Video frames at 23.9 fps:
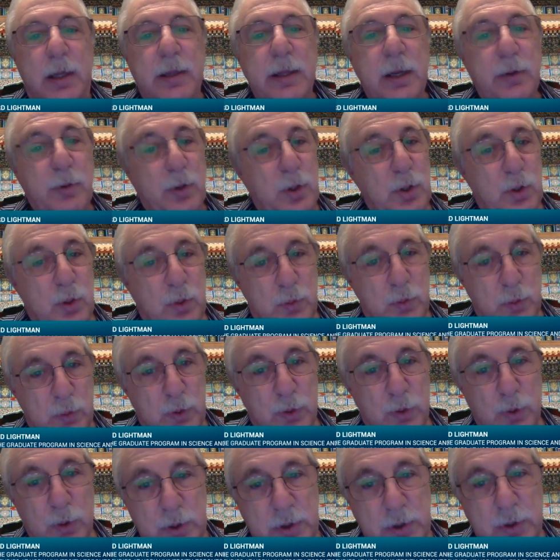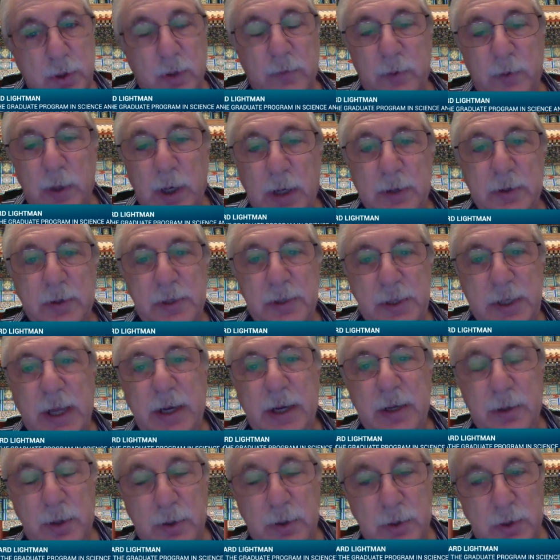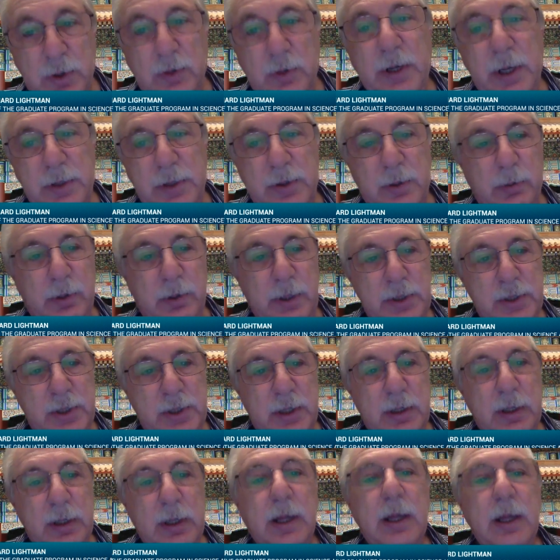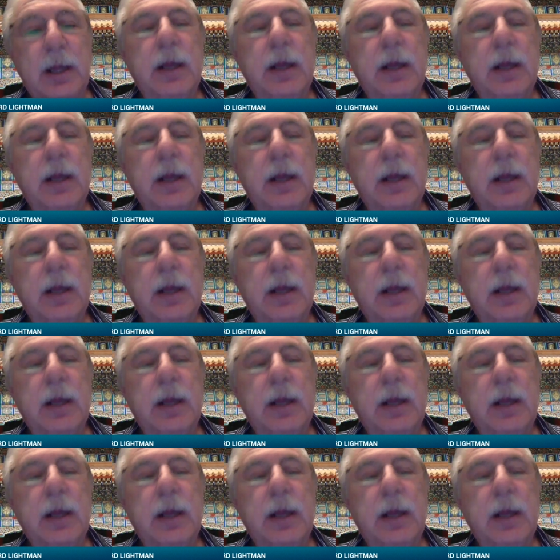They were crucial for understanding the true nature of religion,